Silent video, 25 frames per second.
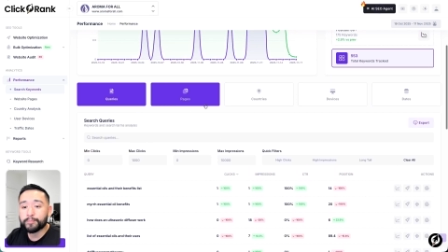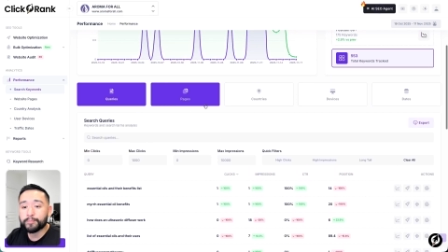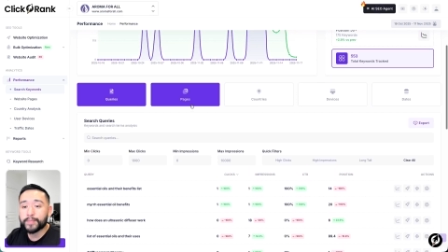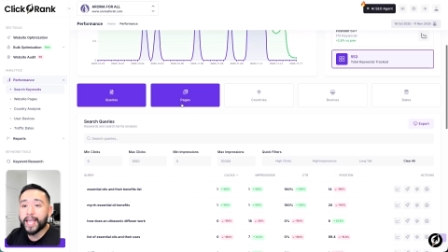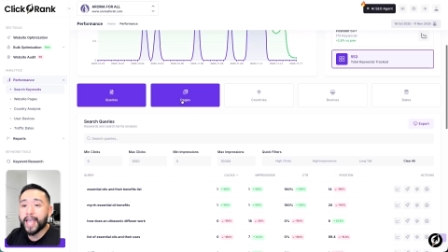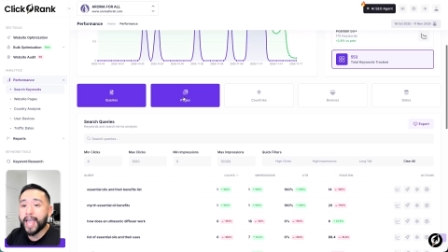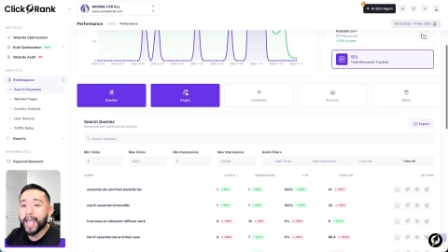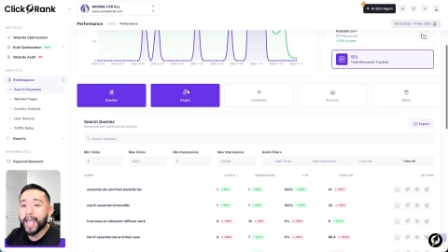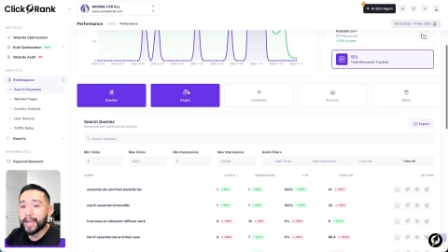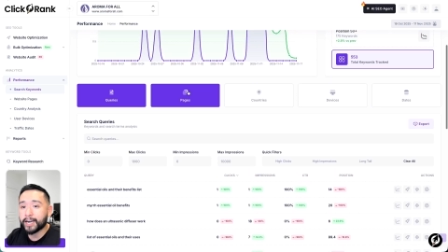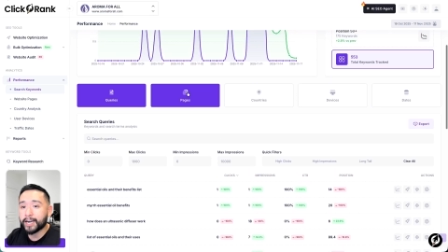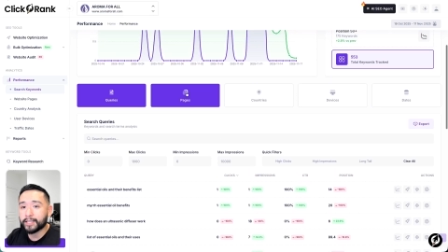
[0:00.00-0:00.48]

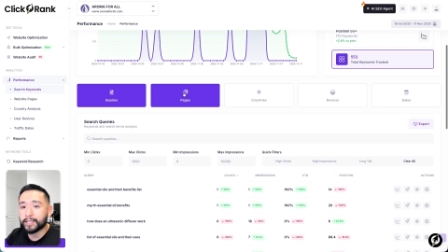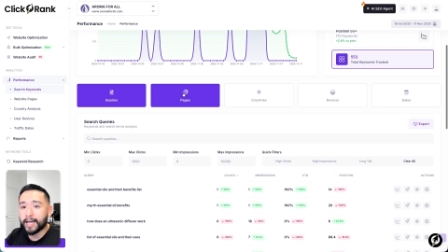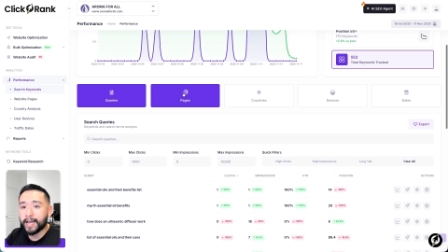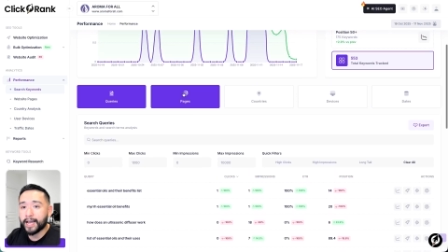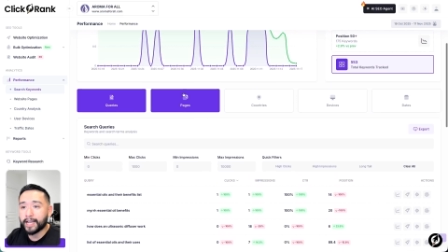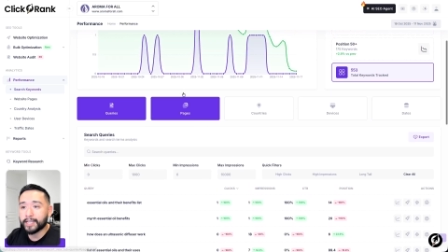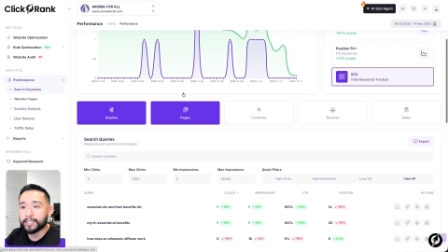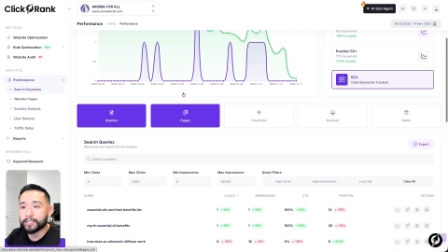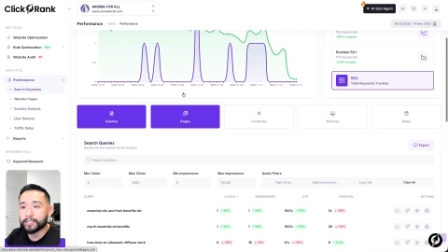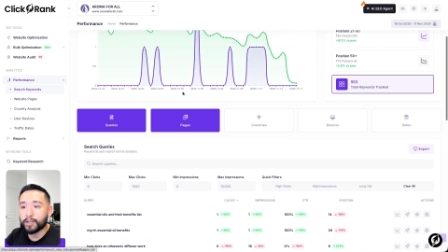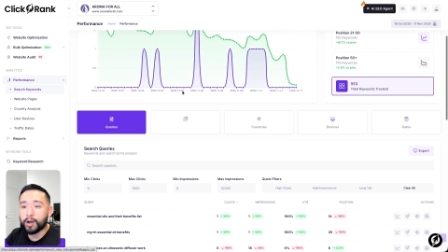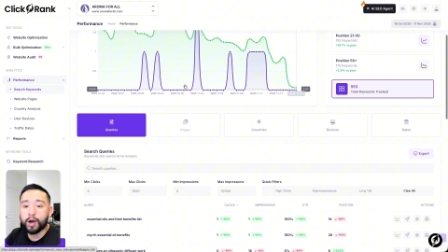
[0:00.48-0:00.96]

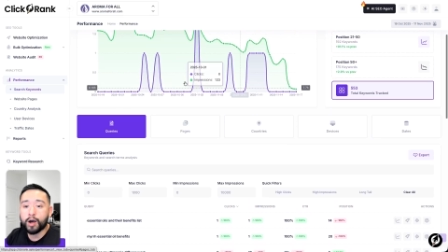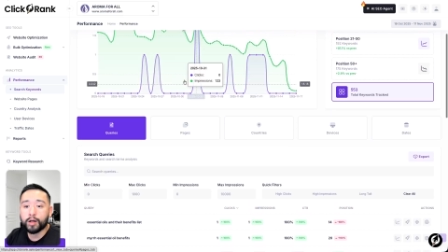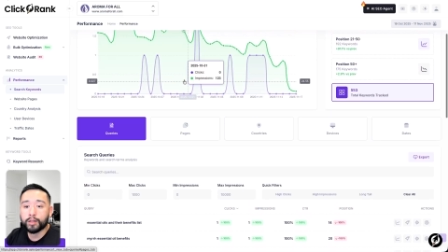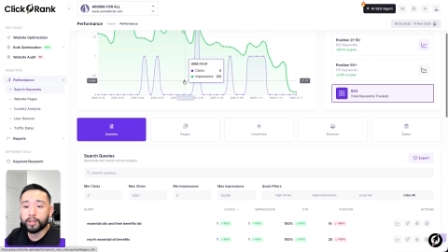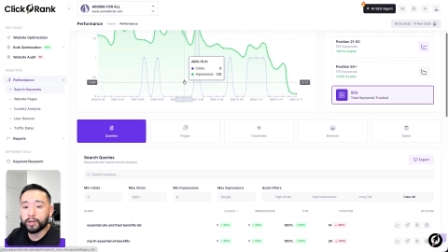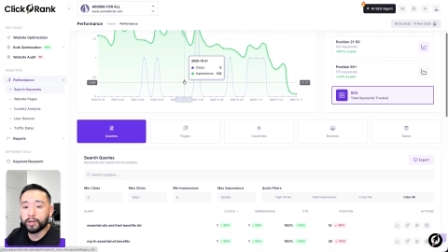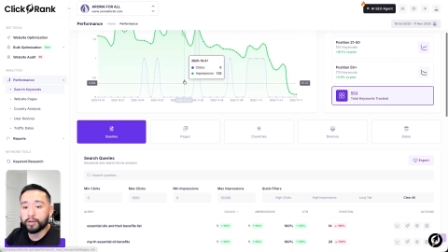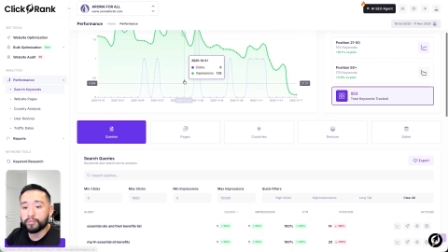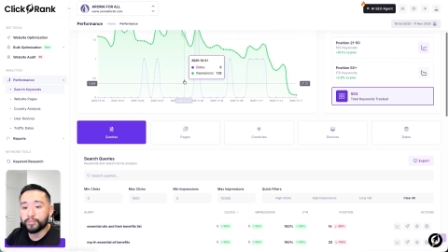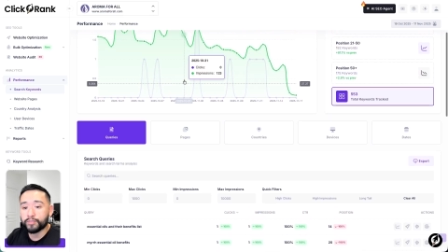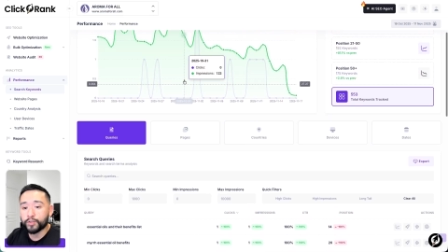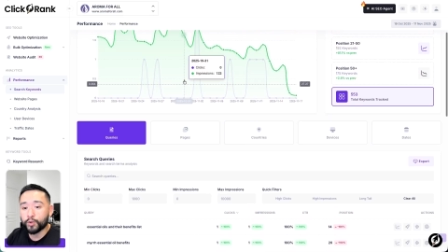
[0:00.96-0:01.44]
analyze all
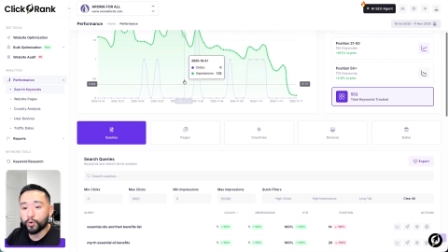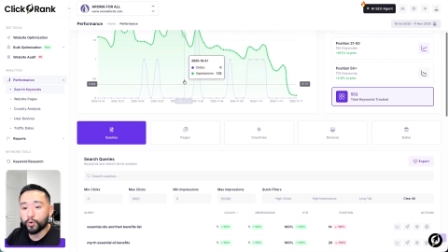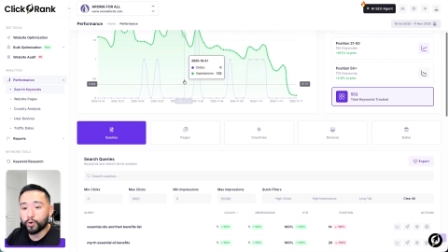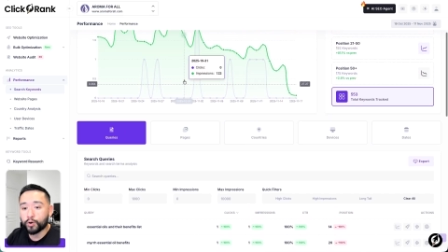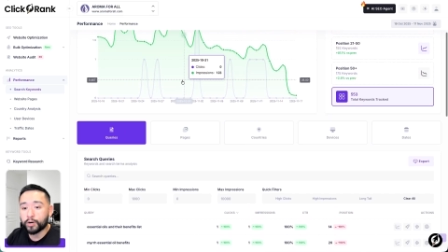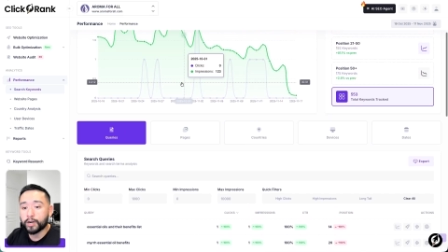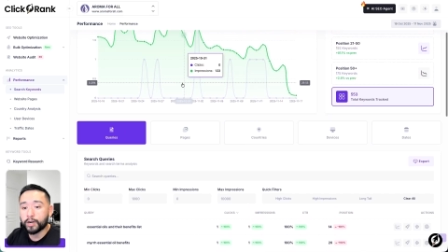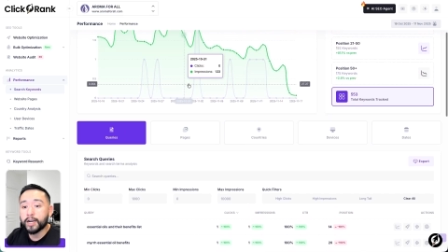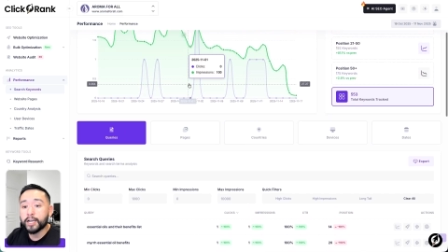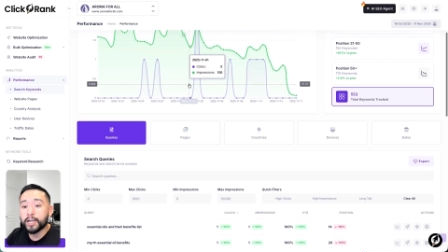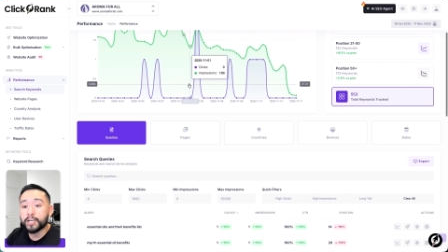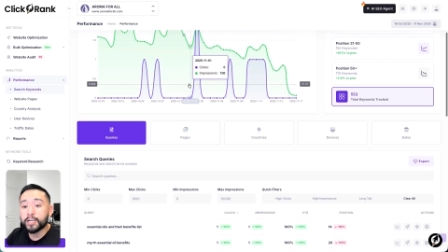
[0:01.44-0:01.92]
of
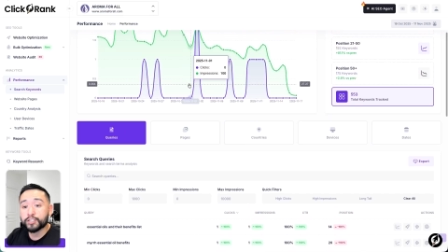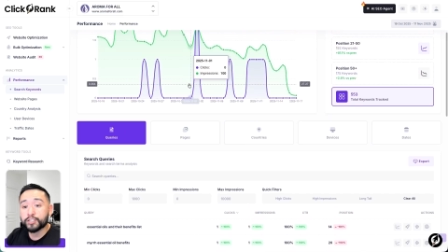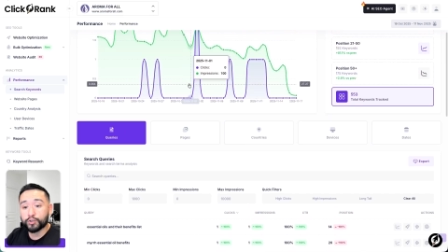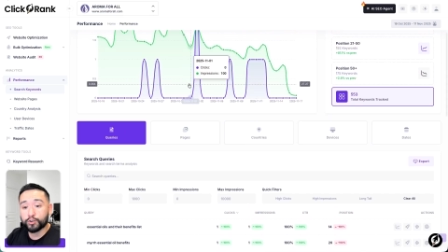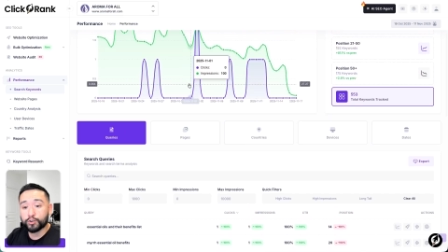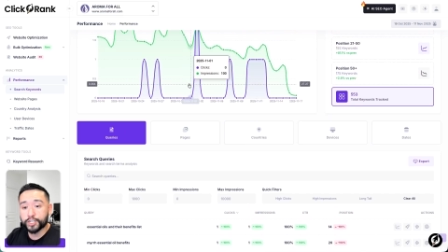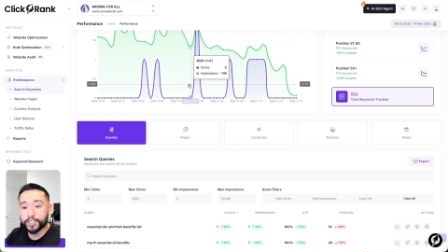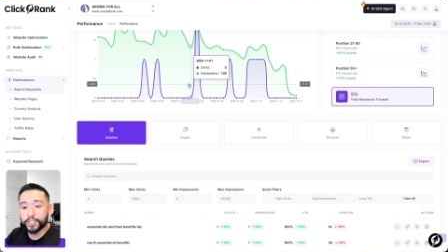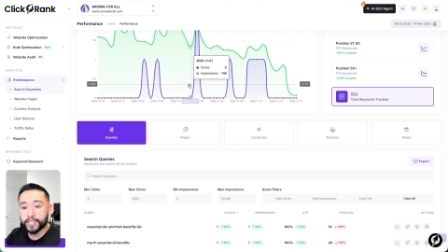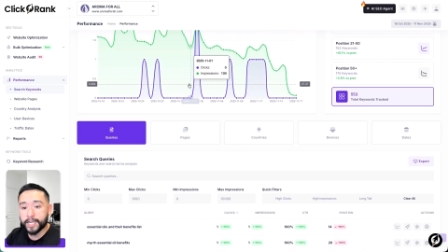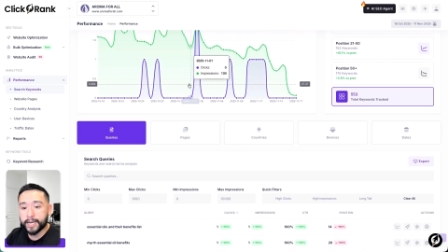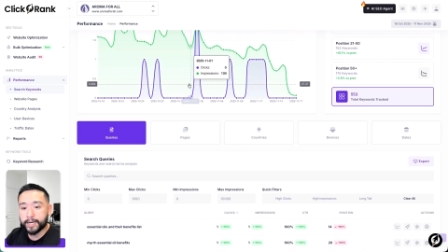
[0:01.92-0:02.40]
your
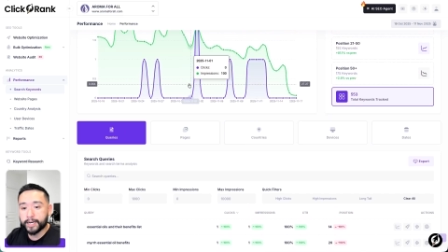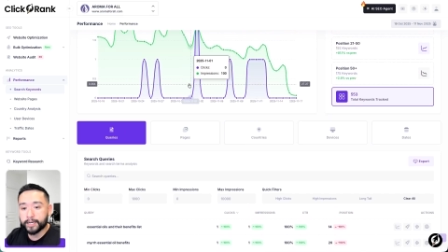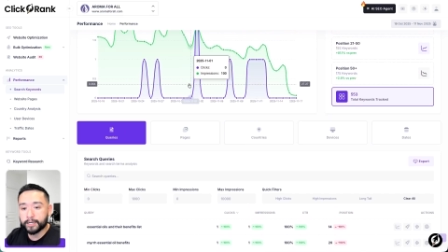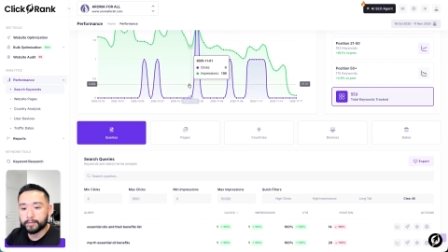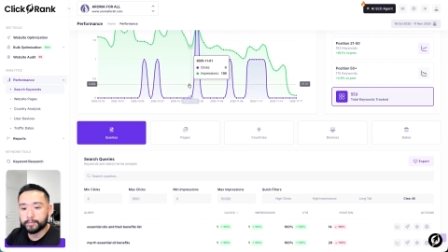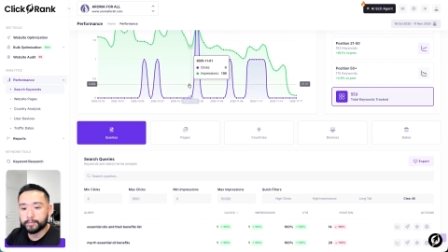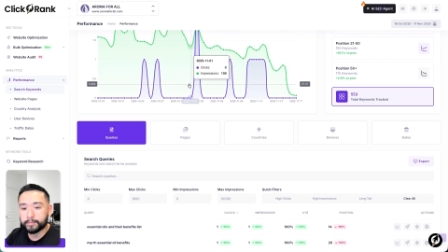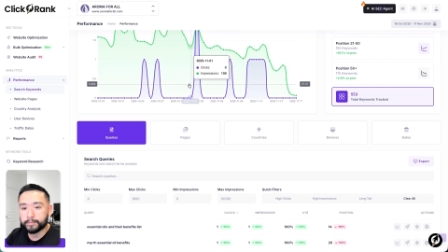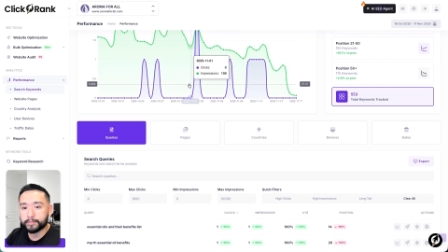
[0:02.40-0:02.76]
search data.